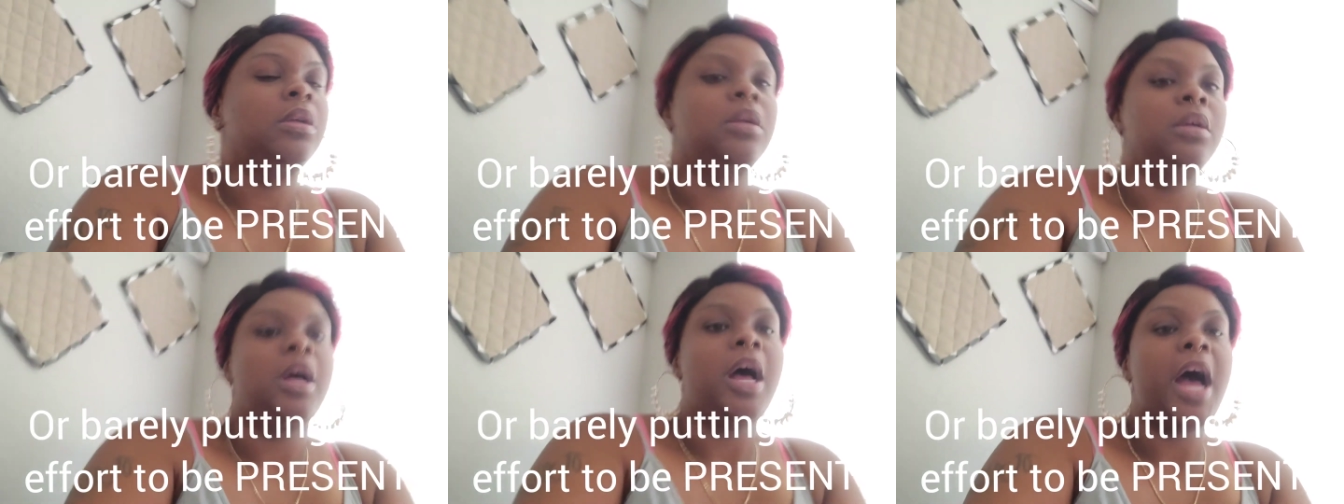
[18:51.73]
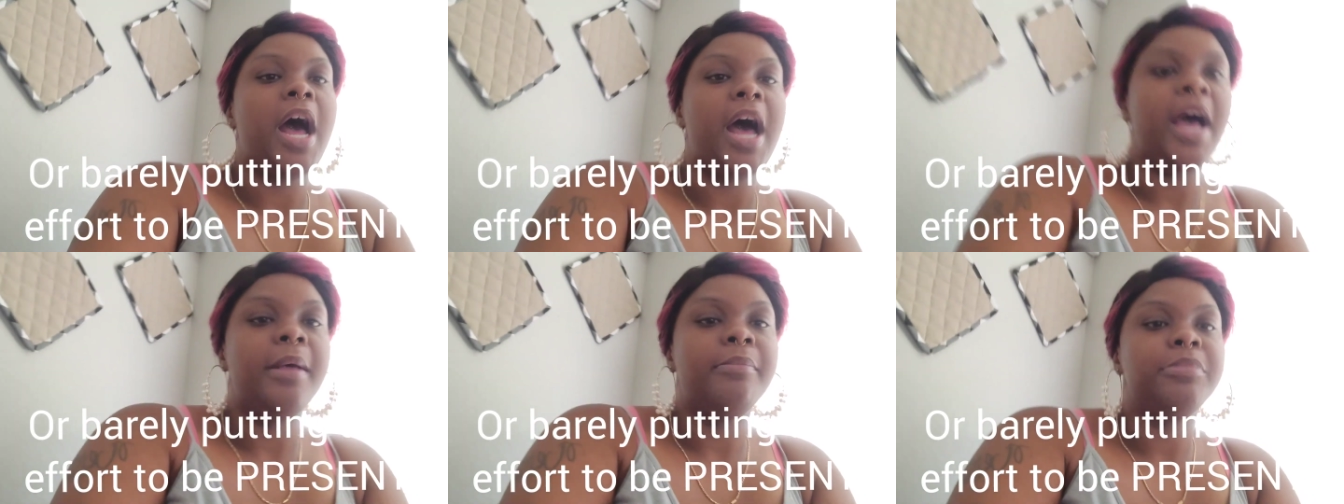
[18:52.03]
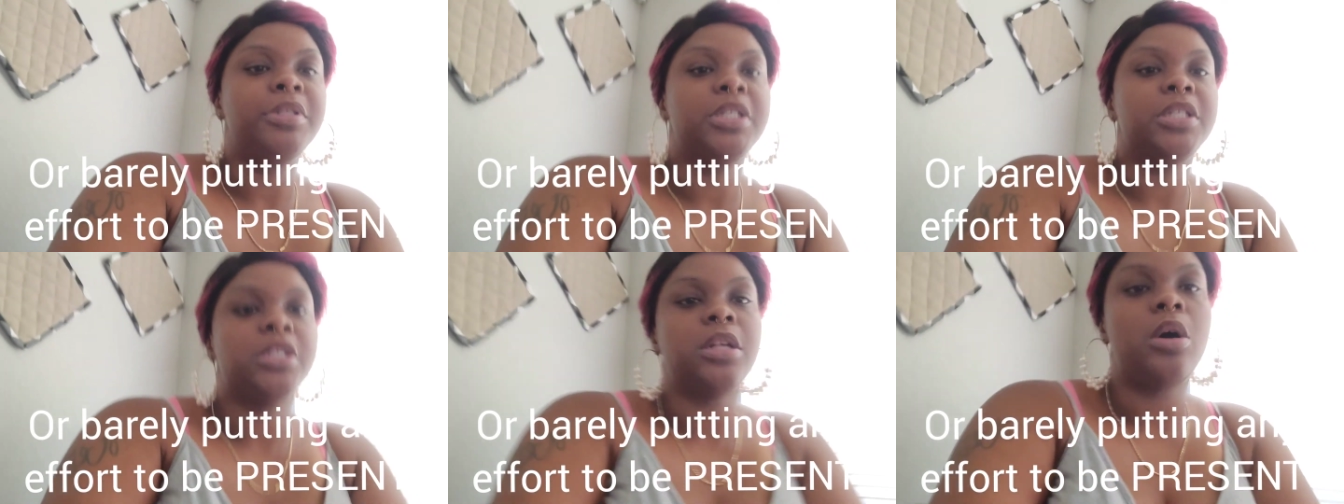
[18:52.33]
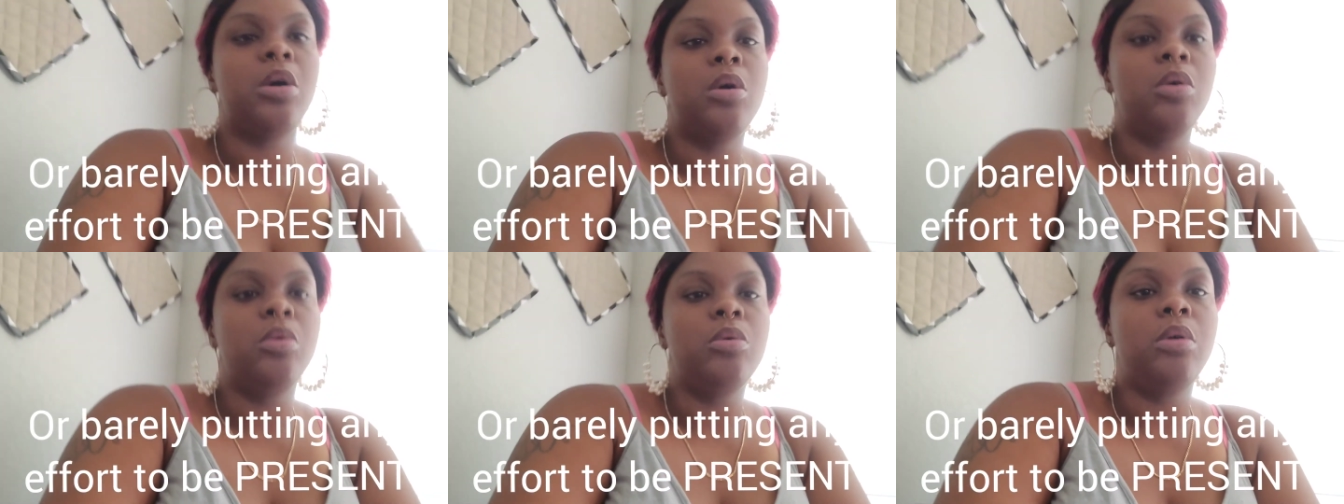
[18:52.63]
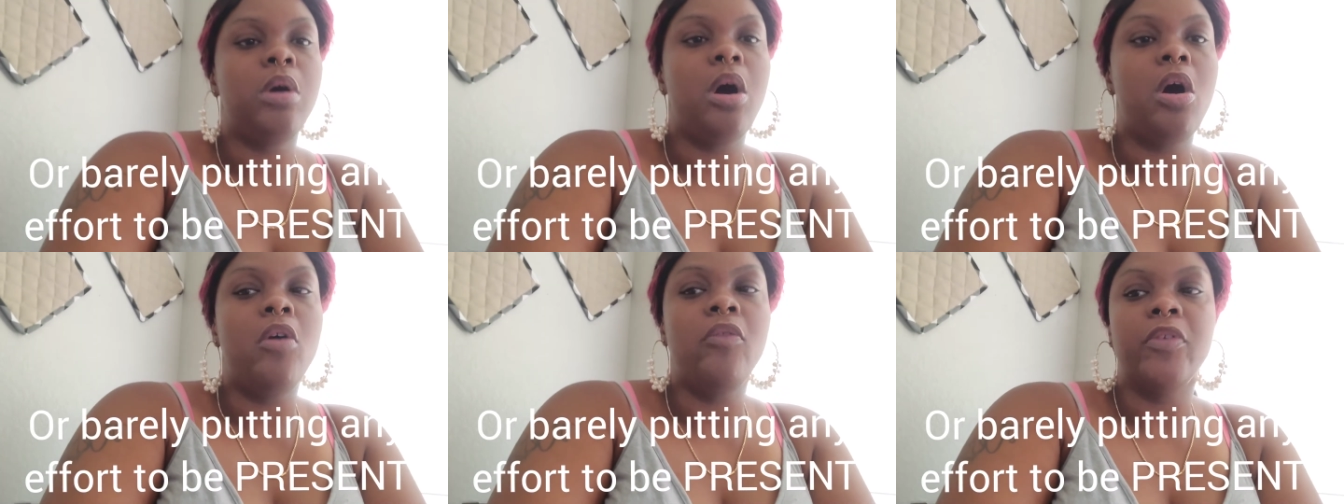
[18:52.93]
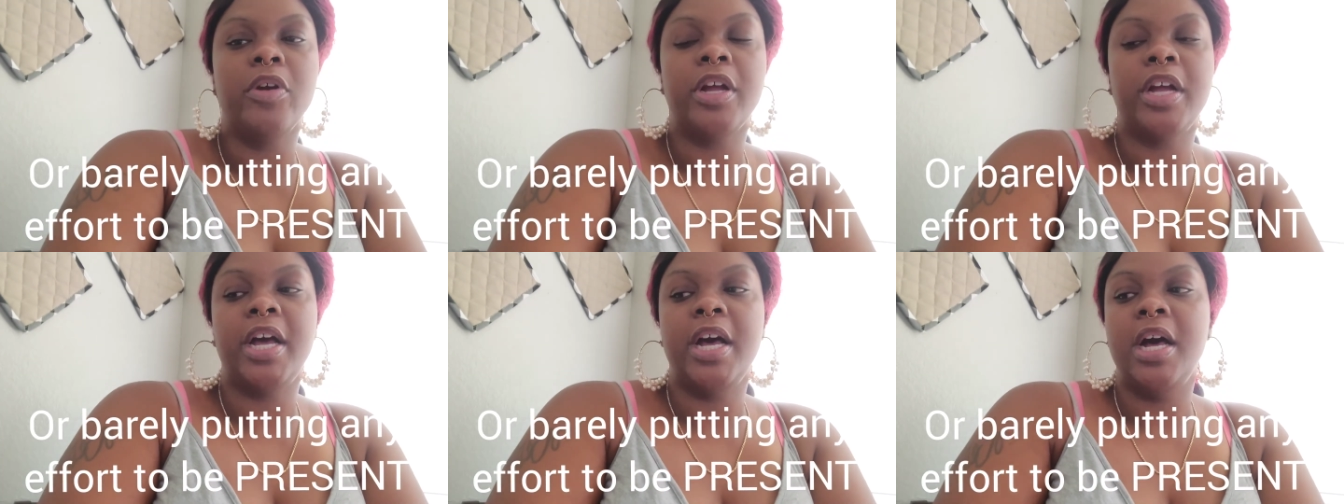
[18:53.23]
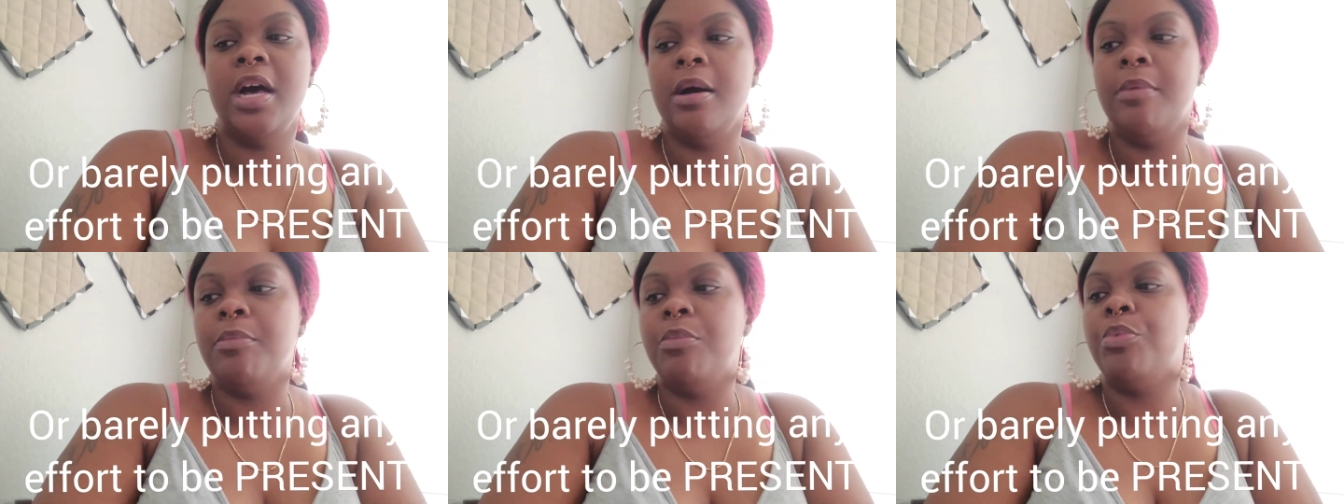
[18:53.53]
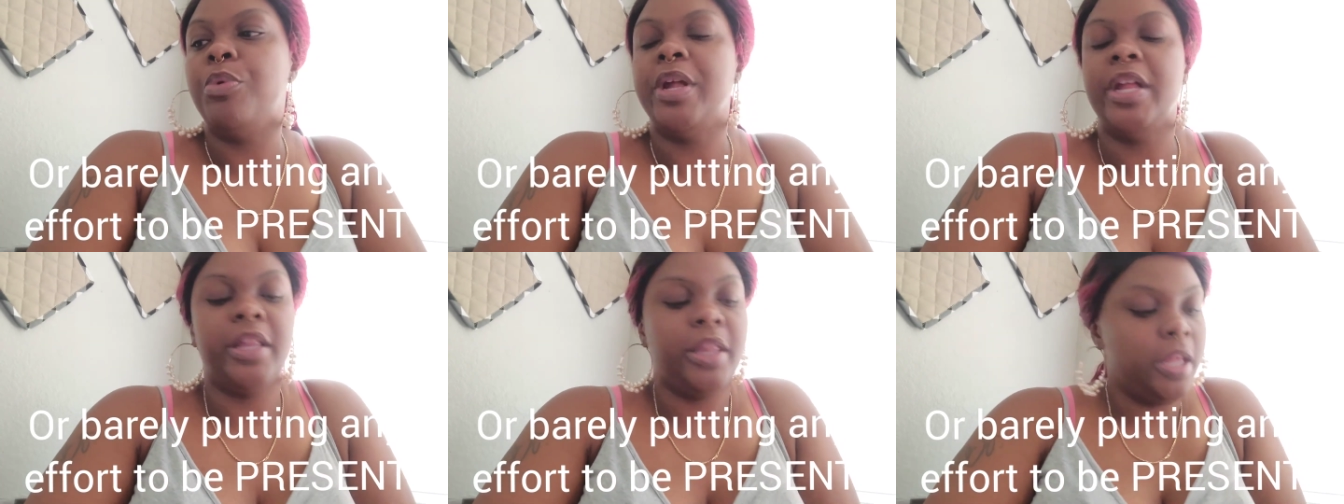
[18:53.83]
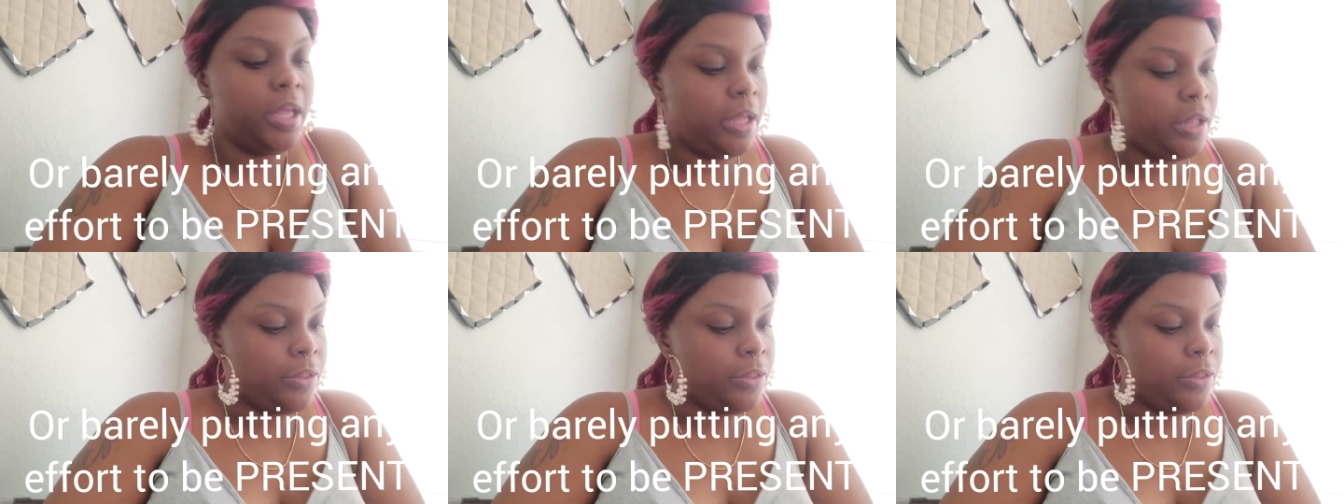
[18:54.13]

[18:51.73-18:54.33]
I'm so overcome with